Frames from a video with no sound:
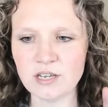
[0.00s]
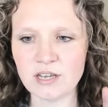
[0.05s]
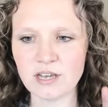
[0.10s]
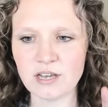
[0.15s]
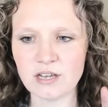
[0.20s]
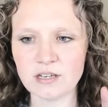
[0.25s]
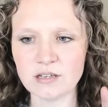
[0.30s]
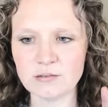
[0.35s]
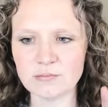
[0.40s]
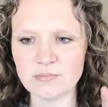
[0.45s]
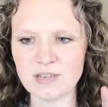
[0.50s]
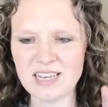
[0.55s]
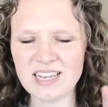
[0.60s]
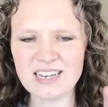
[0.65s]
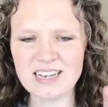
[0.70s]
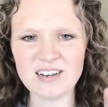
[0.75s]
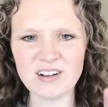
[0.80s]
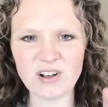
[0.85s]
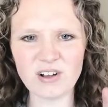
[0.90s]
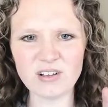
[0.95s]
um, and
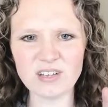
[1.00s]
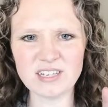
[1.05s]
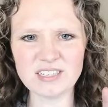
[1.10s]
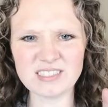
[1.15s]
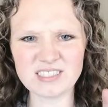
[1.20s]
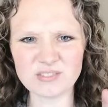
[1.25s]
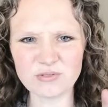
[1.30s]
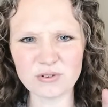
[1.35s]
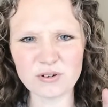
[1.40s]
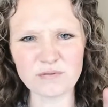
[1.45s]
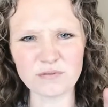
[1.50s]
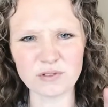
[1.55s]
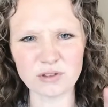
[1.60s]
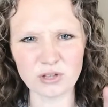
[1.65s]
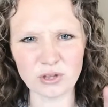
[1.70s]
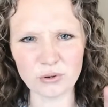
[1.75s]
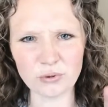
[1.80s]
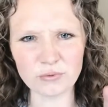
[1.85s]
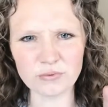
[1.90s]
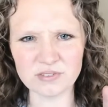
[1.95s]
it it sort of
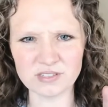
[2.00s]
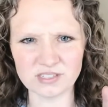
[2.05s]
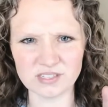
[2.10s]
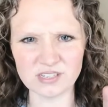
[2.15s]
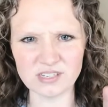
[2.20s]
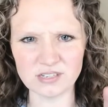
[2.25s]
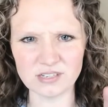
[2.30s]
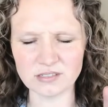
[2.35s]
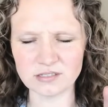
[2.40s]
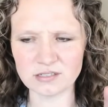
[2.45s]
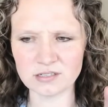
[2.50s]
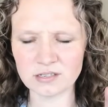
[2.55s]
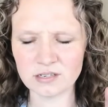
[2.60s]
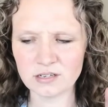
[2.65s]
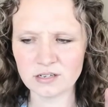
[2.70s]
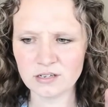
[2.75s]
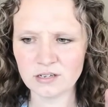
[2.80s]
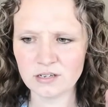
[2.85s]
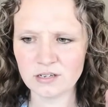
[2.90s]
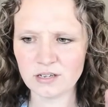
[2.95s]
loathes it
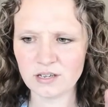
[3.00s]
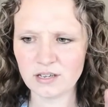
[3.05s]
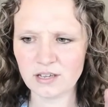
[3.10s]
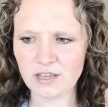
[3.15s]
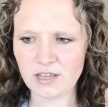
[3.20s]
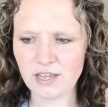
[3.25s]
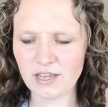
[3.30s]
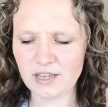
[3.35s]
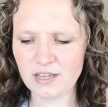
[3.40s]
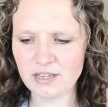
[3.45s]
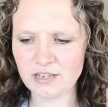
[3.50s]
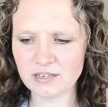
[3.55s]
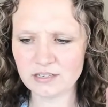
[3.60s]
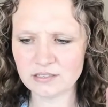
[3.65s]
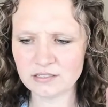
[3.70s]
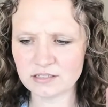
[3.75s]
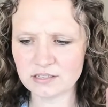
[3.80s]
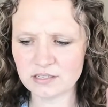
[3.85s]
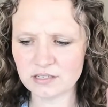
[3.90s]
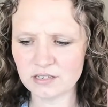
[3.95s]

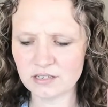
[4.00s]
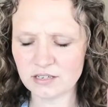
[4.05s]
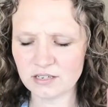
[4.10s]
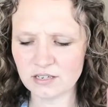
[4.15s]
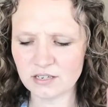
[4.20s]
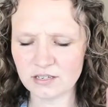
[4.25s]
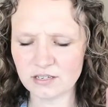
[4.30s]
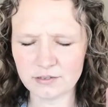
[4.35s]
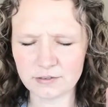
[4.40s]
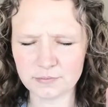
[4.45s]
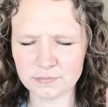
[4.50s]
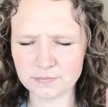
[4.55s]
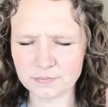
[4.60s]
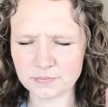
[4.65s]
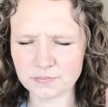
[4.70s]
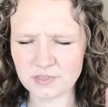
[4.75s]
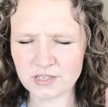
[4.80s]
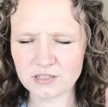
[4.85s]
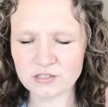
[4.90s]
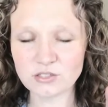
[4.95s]
and um,
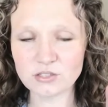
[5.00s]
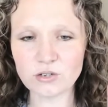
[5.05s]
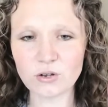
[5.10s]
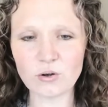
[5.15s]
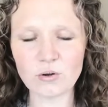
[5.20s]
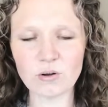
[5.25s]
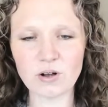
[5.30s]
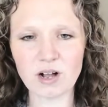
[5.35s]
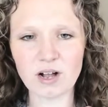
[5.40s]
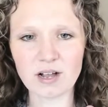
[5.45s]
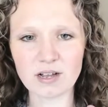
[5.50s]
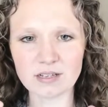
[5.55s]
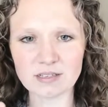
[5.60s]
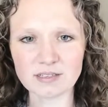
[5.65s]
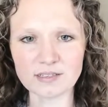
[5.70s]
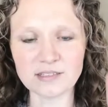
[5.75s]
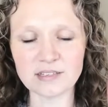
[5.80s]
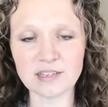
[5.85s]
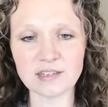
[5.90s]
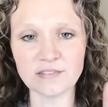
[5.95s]
so
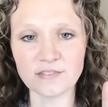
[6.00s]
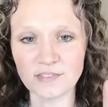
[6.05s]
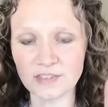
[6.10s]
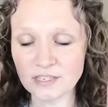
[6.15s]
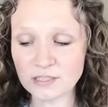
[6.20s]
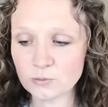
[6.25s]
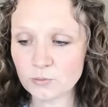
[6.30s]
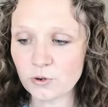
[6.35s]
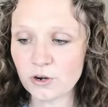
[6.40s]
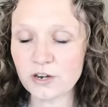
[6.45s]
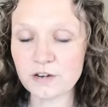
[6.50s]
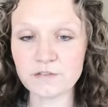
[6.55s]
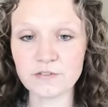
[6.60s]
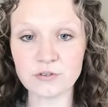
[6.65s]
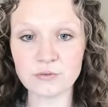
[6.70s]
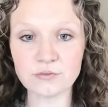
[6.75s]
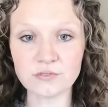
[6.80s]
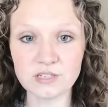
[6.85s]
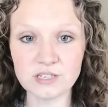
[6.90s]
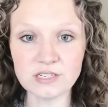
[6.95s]
this part of
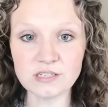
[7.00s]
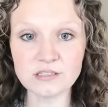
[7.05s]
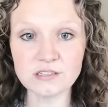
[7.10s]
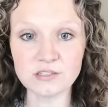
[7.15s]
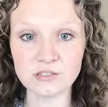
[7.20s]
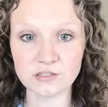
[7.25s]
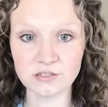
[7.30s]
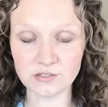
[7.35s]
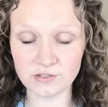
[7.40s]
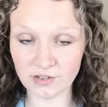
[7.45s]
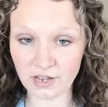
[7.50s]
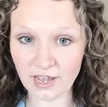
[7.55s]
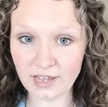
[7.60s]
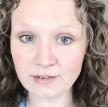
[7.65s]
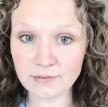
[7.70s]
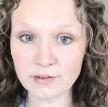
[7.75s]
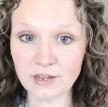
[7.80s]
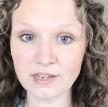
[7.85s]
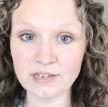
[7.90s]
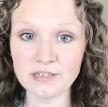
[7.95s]
you needs
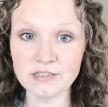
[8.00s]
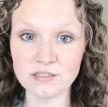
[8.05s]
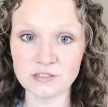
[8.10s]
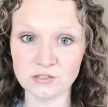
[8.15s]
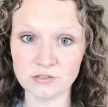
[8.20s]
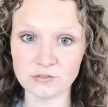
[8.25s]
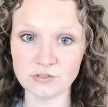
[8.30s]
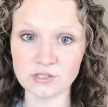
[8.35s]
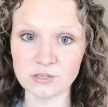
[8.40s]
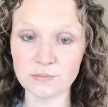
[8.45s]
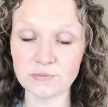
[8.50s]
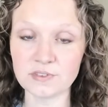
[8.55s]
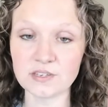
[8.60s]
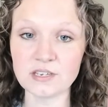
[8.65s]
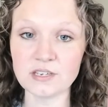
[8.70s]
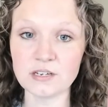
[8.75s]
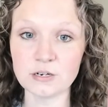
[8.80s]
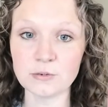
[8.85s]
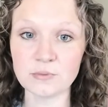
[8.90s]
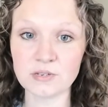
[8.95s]
I, I need to do something
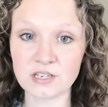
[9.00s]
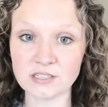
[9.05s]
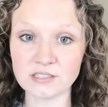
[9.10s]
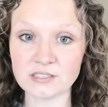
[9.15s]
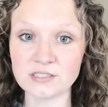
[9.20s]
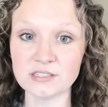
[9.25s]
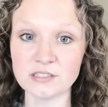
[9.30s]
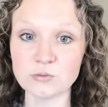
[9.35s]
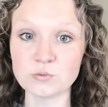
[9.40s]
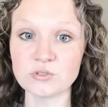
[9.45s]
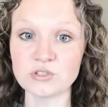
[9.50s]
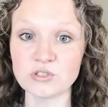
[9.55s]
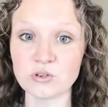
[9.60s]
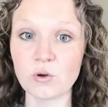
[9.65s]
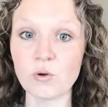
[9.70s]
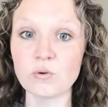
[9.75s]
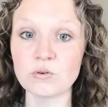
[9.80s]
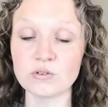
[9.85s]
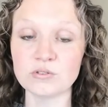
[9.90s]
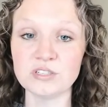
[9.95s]
here because this would
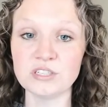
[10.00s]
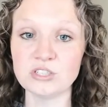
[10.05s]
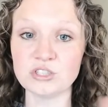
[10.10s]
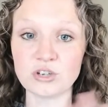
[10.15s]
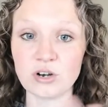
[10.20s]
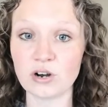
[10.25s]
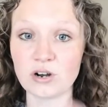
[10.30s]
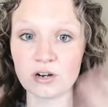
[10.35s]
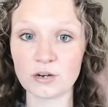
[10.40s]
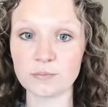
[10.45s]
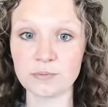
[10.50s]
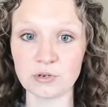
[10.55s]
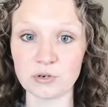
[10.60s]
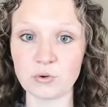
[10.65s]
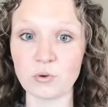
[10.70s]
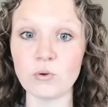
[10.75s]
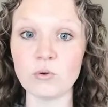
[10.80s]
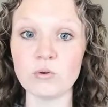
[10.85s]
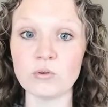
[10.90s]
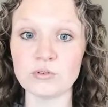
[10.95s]
totally jar up your
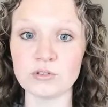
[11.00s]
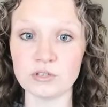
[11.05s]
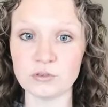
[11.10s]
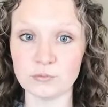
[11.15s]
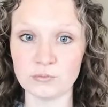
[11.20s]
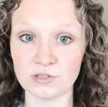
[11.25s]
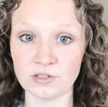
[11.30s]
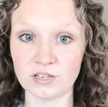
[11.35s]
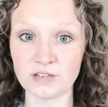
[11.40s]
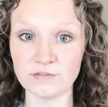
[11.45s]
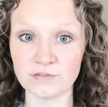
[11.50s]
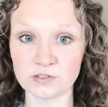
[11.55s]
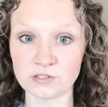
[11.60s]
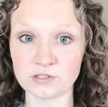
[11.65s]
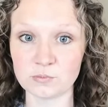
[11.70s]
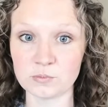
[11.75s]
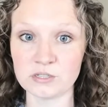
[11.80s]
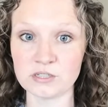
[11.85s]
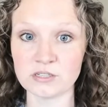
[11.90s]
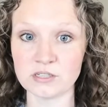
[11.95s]
whole human life
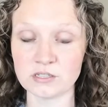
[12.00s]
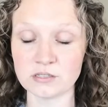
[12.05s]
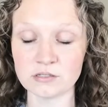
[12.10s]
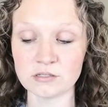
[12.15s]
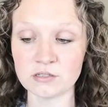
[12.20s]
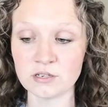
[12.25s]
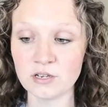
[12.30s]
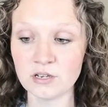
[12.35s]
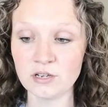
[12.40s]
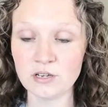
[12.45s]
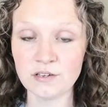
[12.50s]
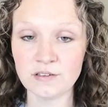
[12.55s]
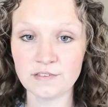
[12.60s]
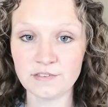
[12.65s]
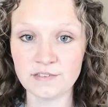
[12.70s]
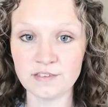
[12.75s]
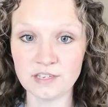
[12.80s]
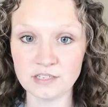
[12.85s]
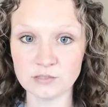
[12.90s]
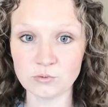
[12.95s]
experience
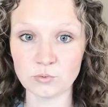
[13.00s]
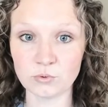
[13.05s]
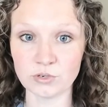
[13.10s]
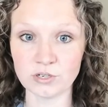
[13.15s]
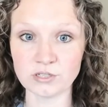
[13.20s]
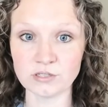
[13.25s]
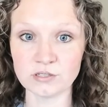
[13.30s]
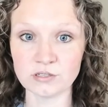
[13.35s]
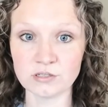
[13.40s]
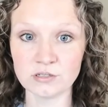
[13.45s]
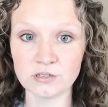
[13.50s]
this would